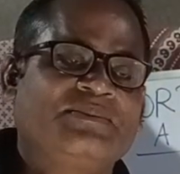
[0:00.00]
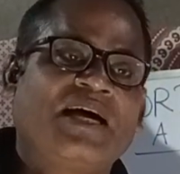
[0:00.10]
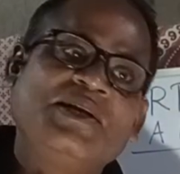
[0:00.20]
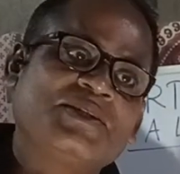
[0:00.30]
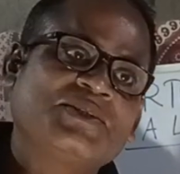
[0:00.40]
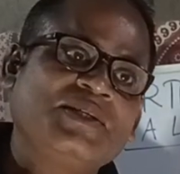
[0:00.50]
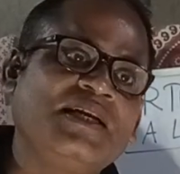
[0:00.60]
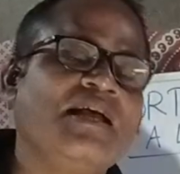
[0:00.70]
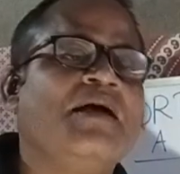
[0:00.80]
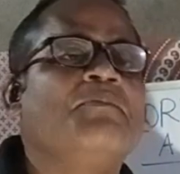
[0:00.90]

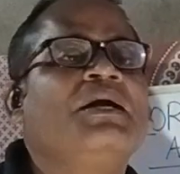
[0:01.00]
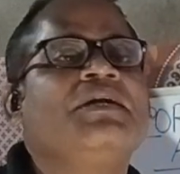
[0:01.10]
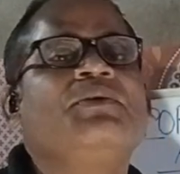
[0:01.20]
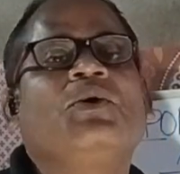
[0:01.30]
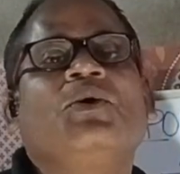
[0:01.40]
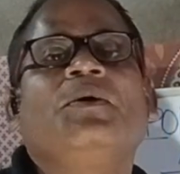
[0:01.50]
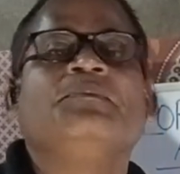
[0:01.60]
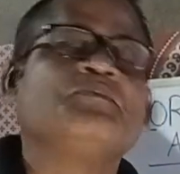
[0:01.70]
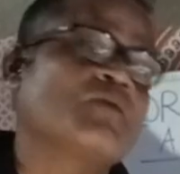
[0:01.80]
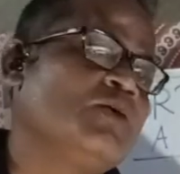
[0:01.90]
Understood? But
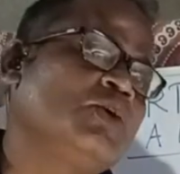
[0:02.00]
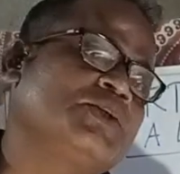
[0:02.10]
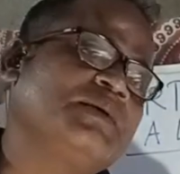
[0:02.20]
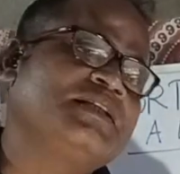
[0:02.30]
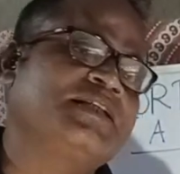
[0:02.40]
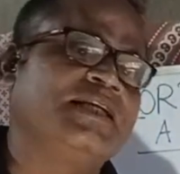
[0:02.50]
Khushwant